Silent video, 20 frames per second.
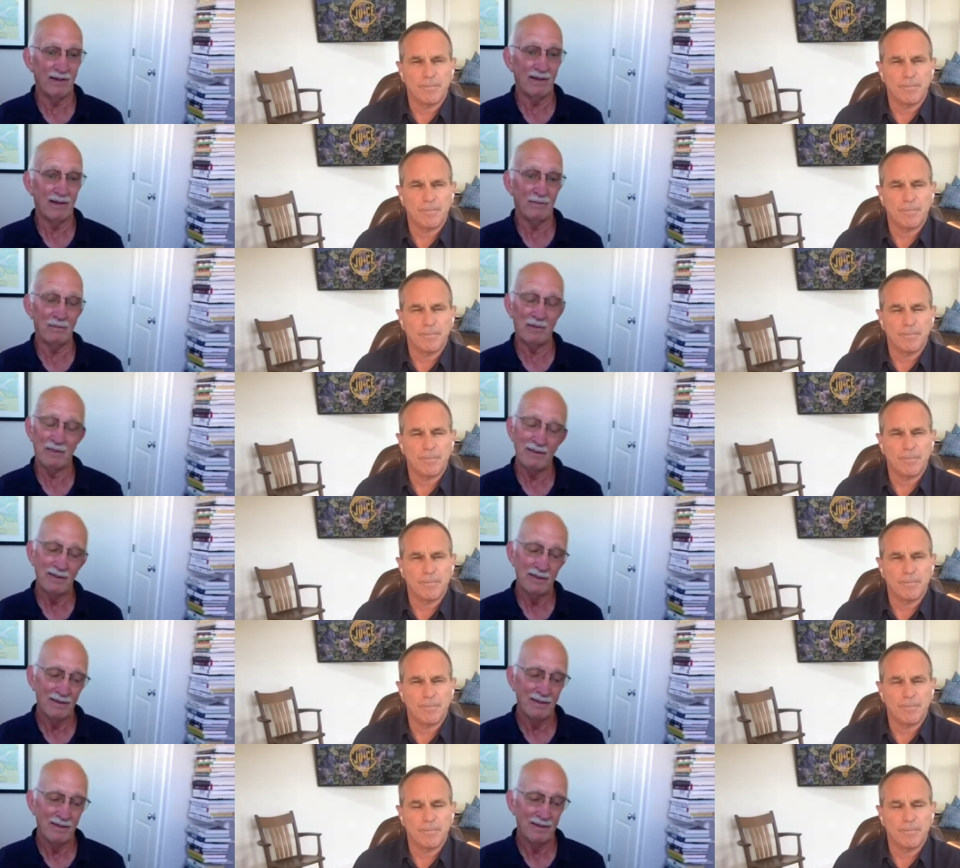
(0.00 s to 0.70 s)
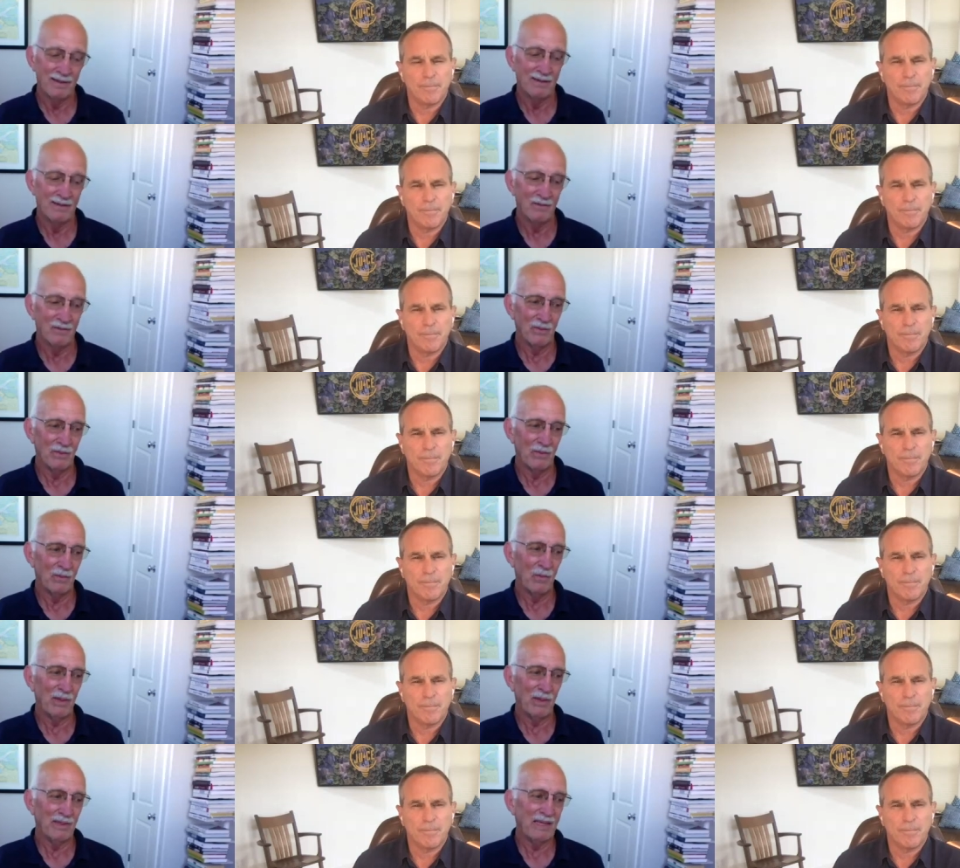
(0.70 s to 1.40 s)
Speaker 1: I mean,
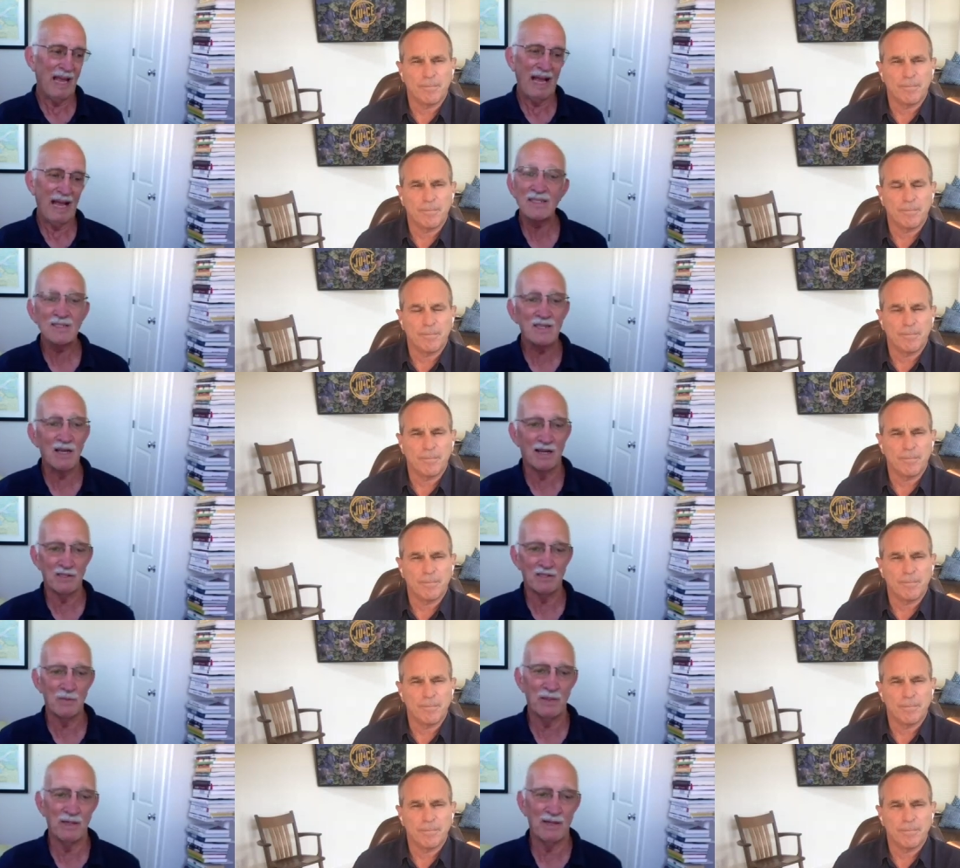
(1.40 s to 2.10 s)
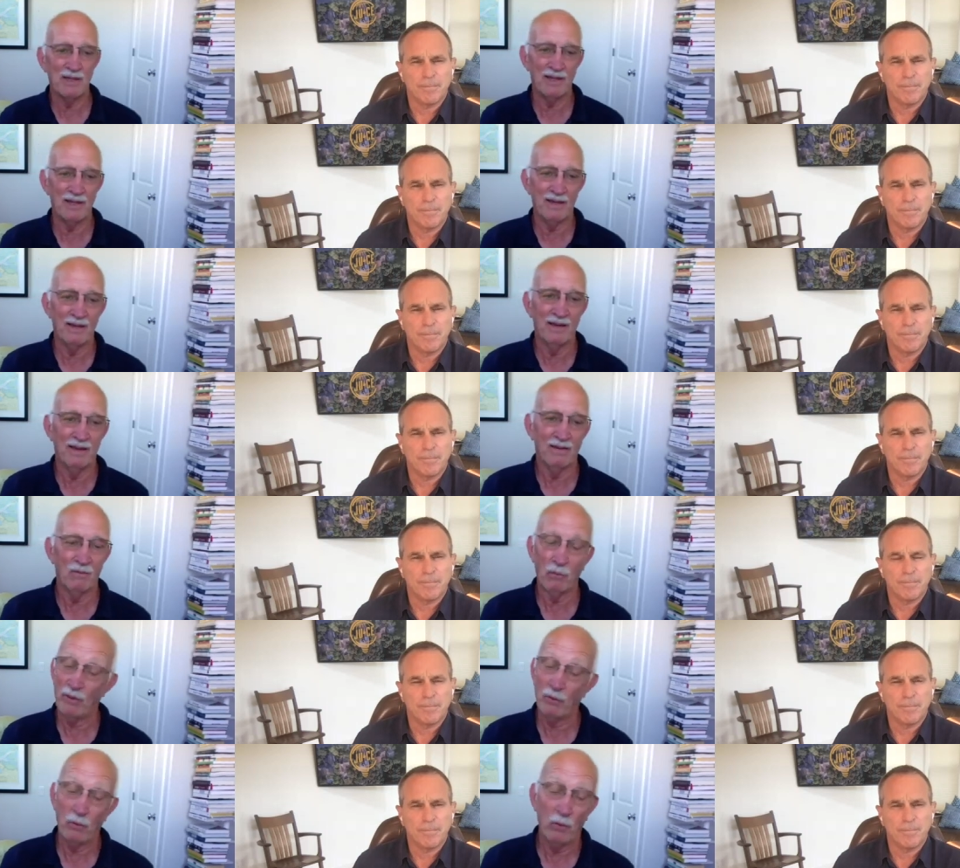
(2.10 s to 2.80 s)
when oil got to be
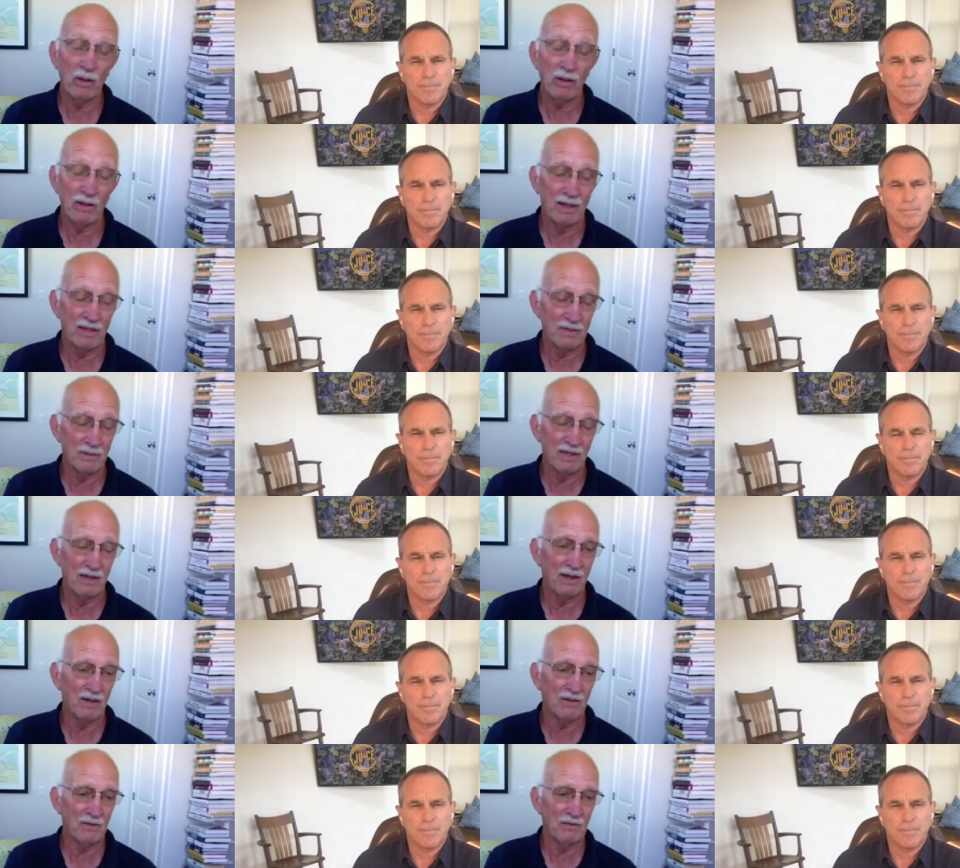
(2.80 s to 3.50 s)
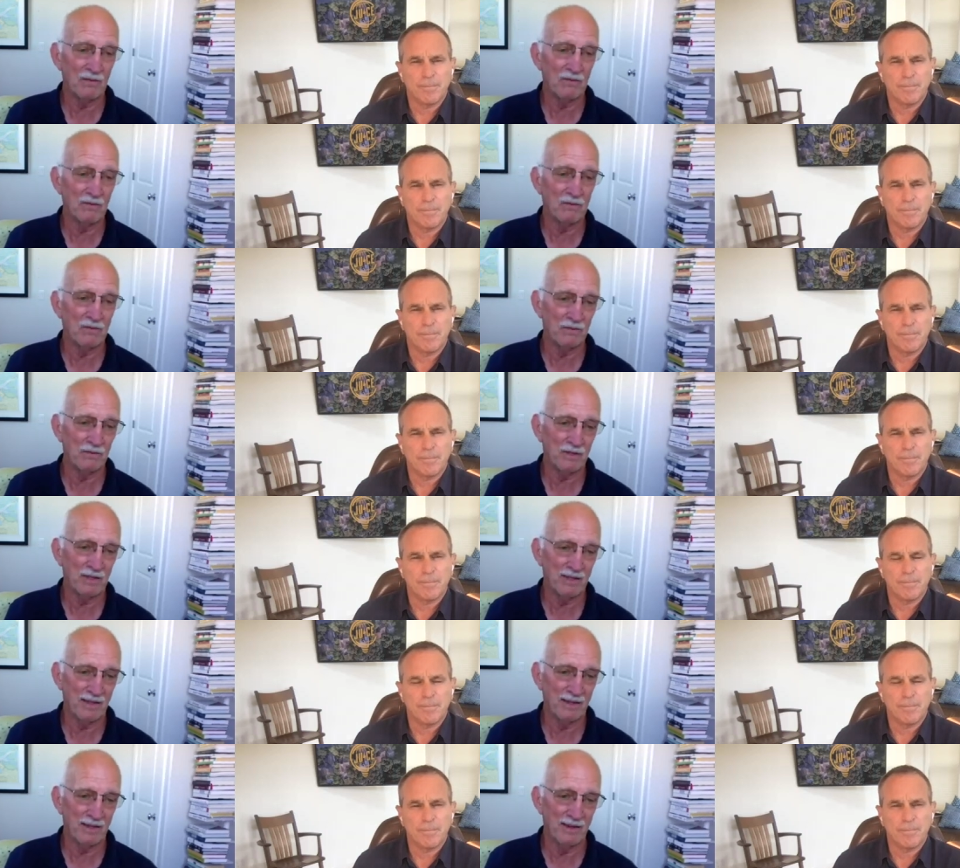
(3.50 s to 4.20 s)

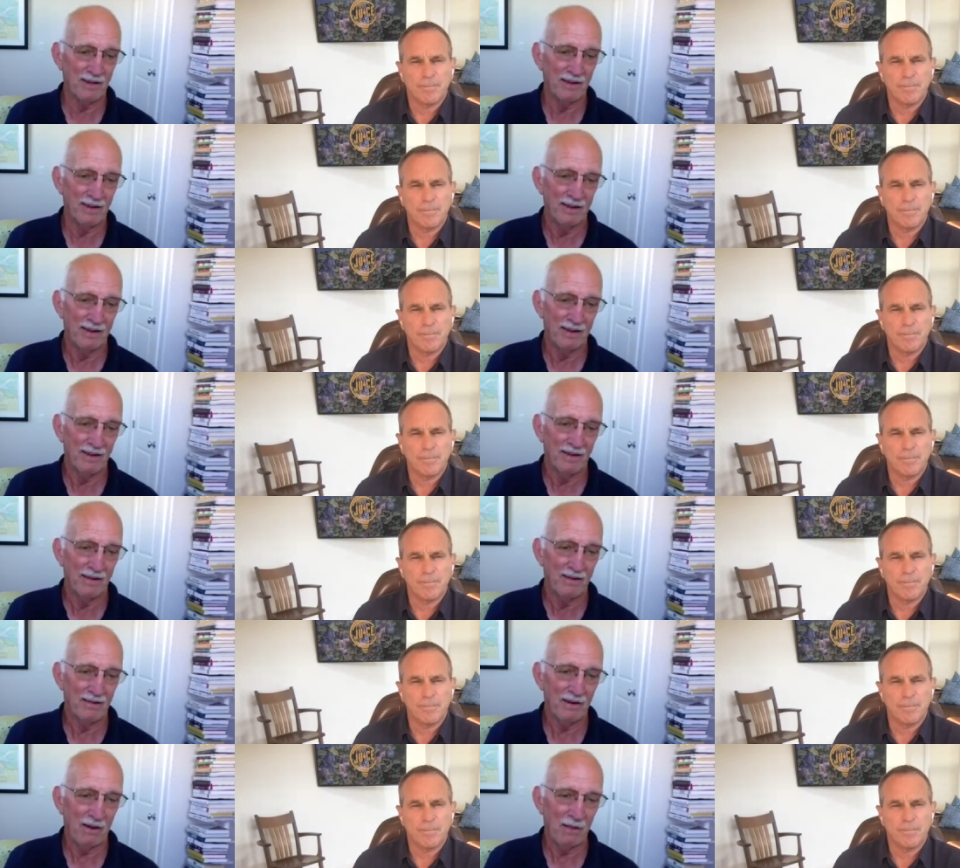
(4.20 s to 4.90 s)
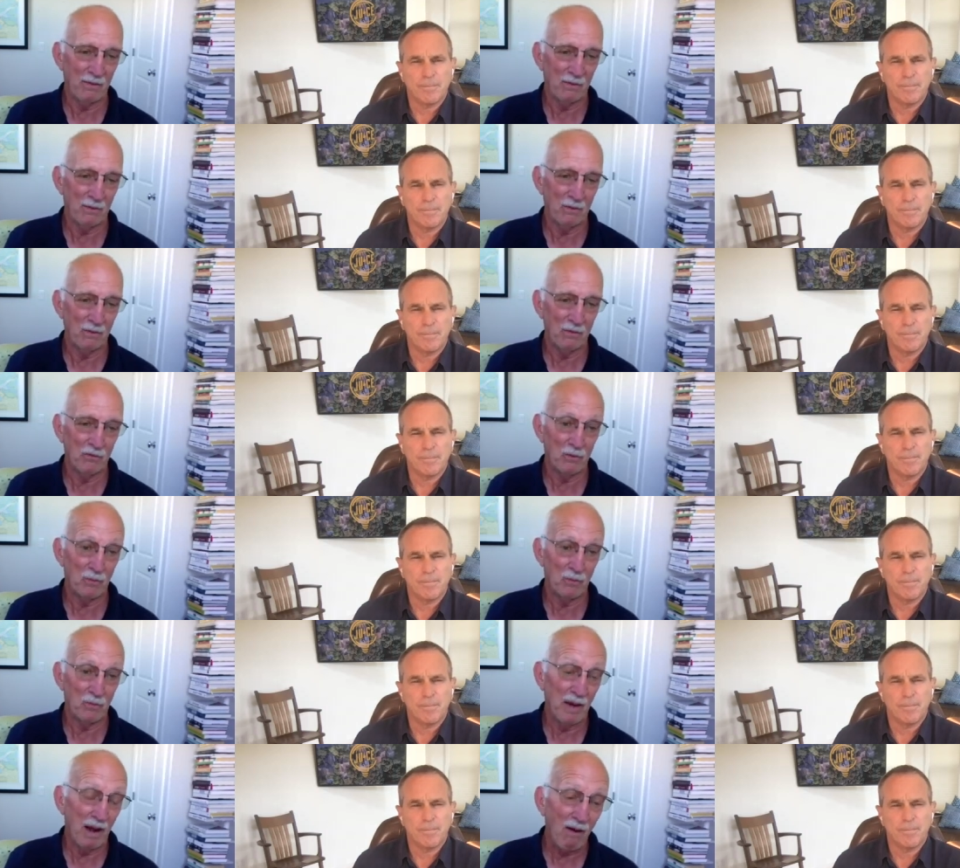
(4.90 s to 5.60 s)
$150 a
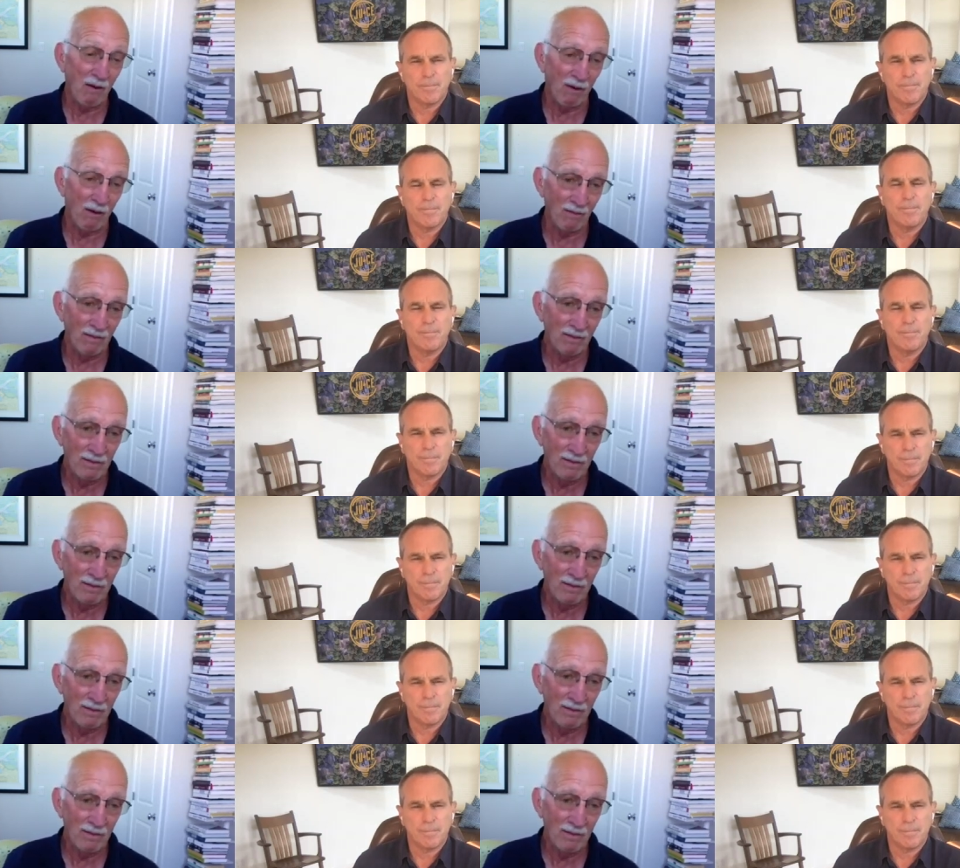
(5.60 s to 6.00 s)
barrel,